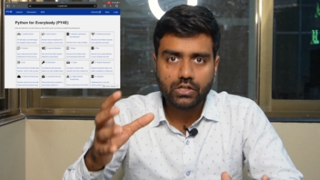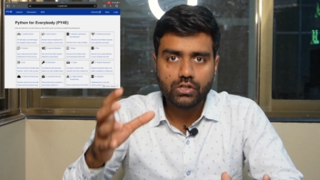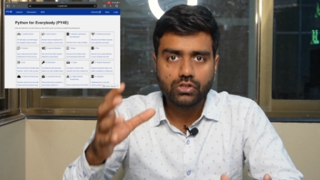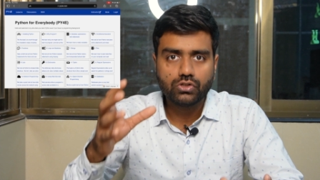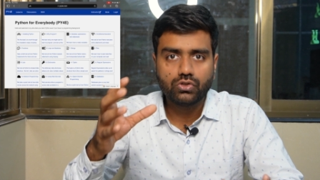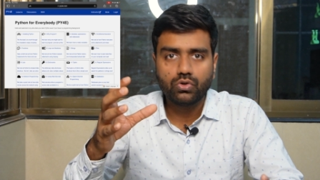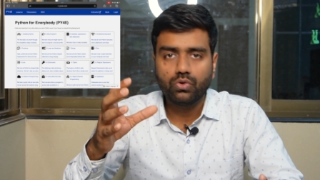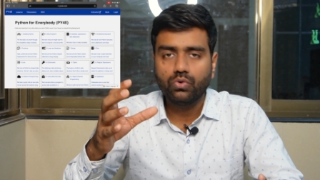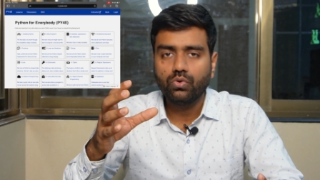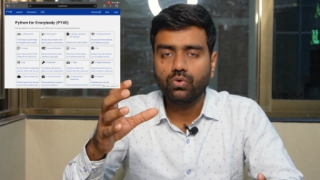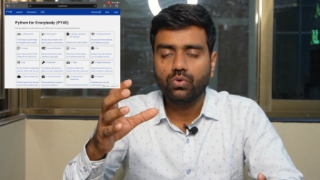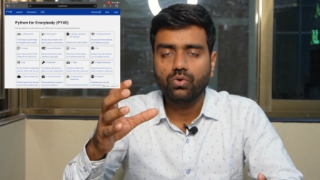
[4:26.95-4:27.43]

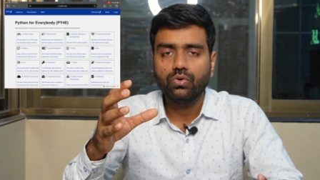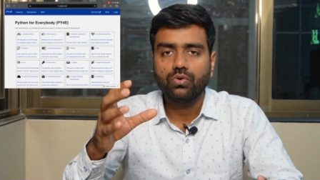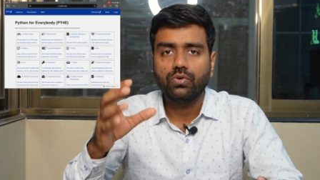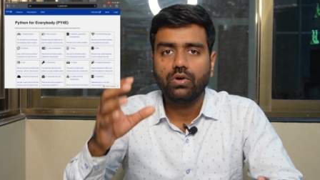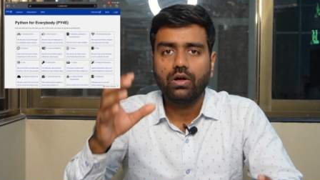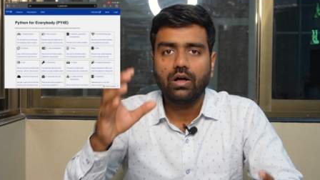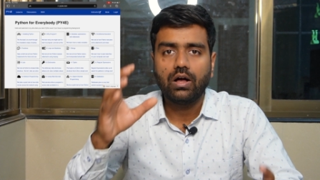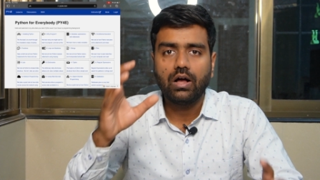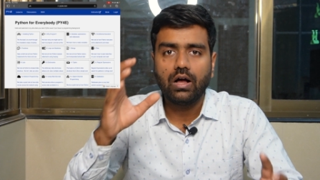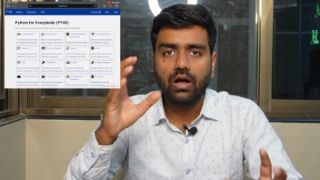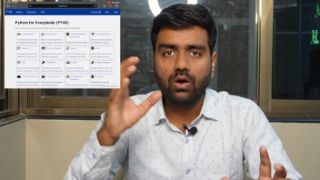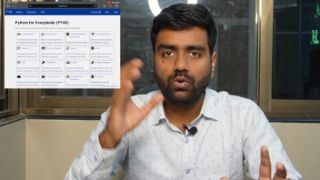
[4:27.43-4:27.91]
So
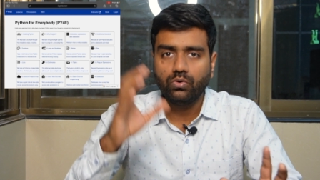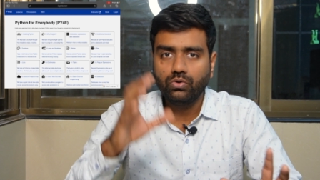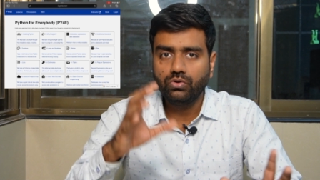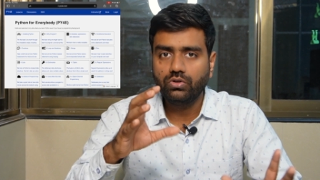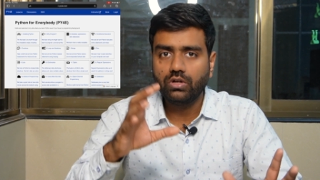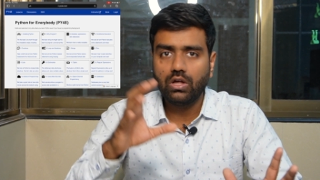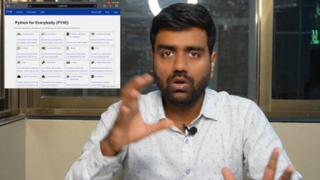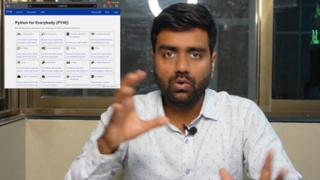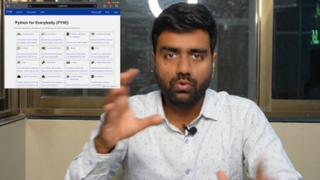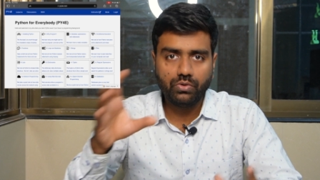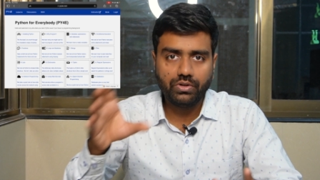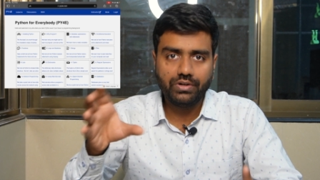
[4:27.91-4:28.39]
how to
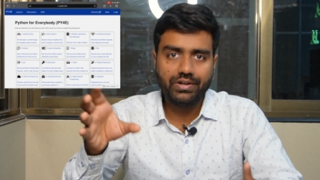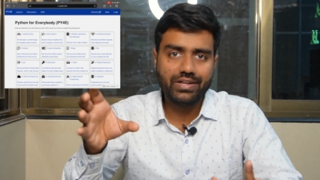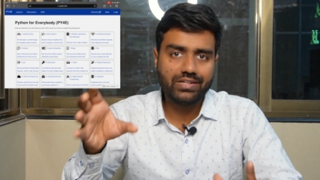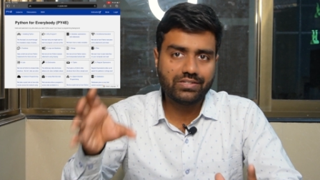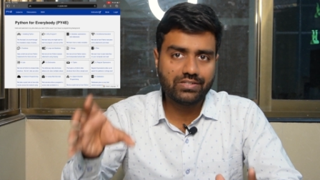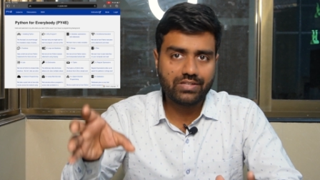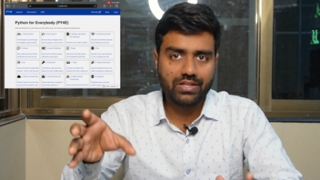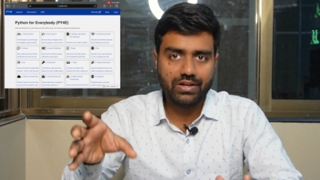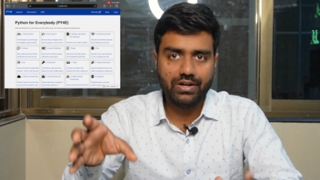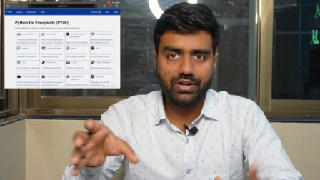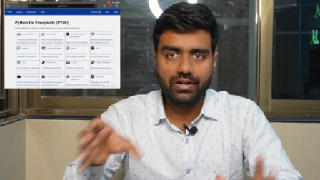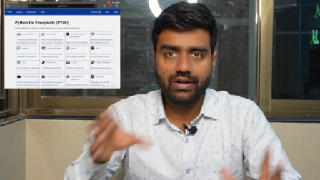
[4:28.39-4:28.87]
download the
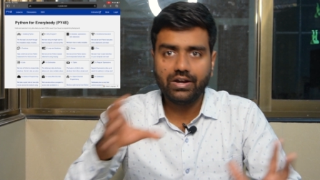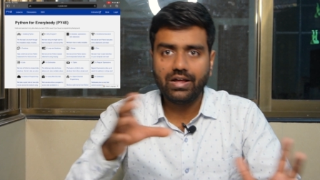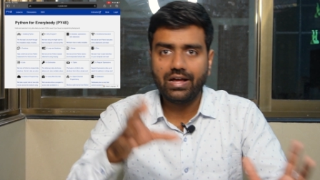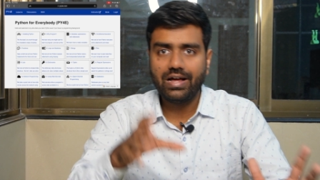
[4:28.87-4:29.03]
text editor?